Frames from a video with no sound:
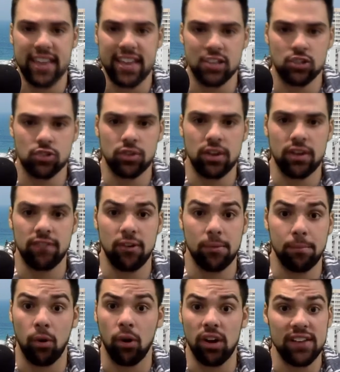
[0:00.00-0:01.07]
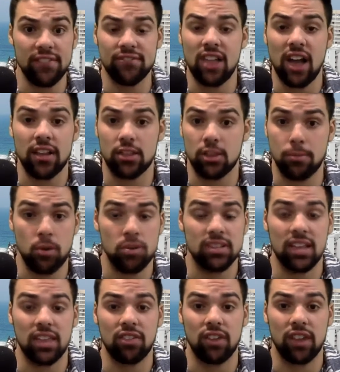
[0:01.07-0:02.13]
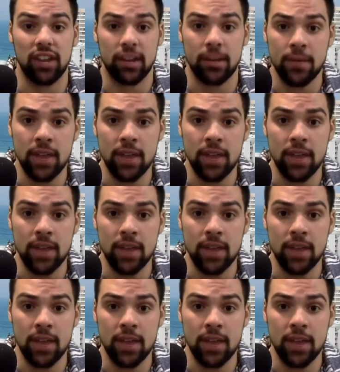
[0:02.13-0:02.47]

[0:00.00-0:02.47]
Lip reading: history of football, if not the most athletic,